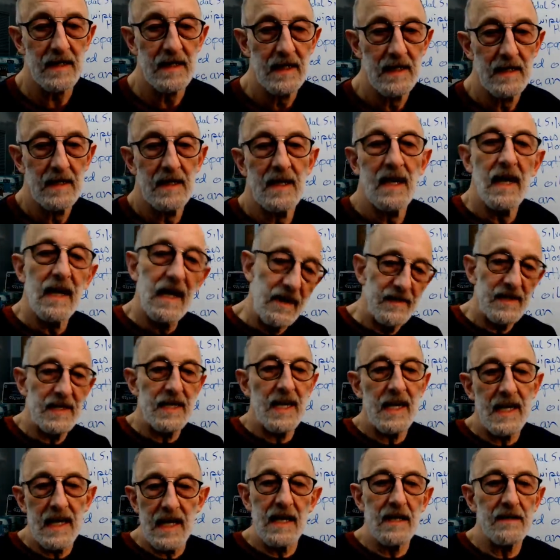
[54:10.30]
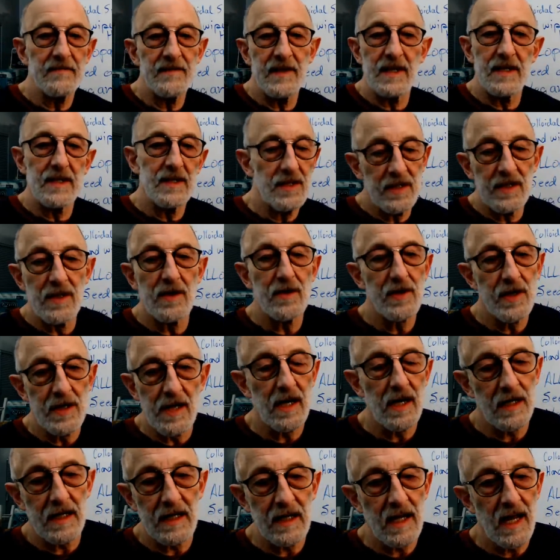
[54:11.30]
heavy day ahead of you and you're not
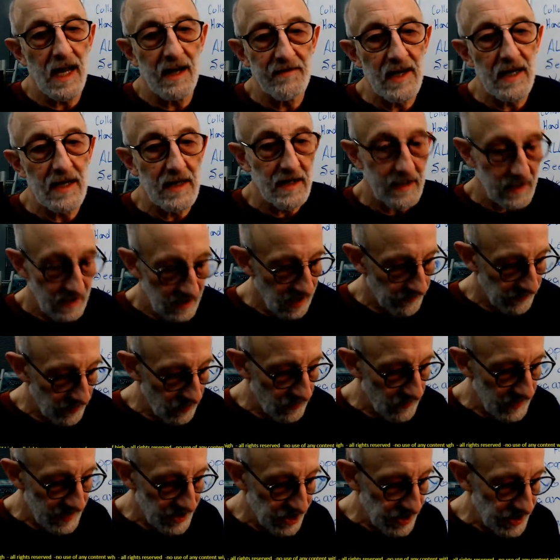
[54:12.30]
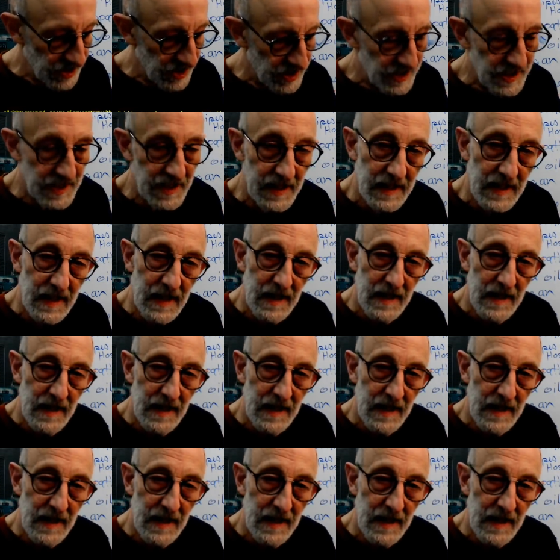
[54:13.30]
going to have that cup of reishi tea,